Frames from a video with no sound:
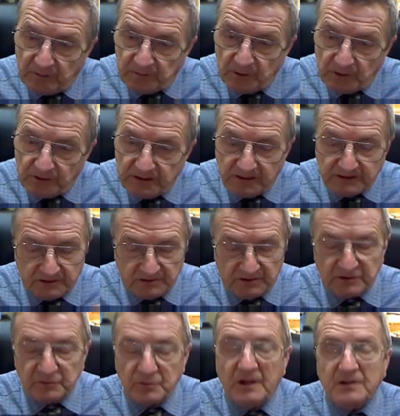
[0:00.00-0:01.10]
I'm looking at
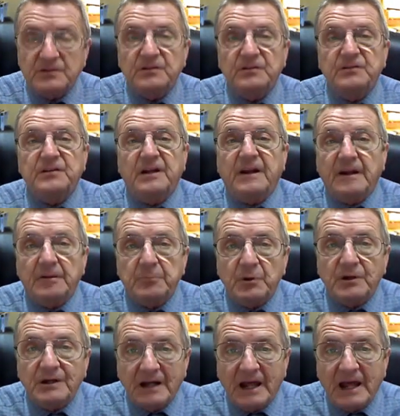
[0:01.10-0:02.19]
the strategies that I got to
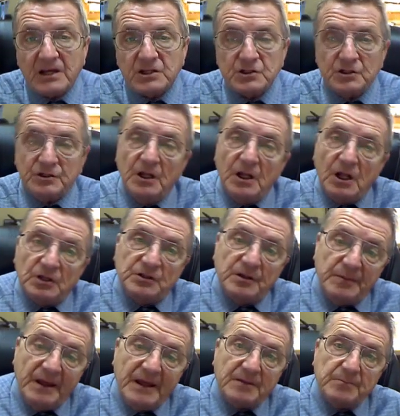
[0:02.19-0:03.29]
put in action
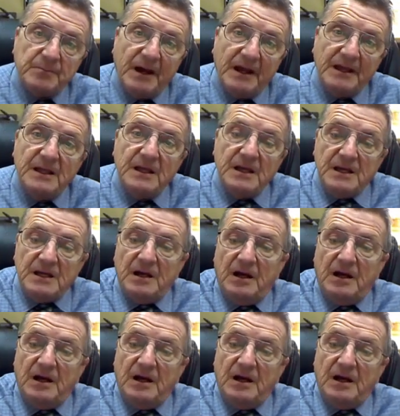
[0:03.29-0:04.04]
to make my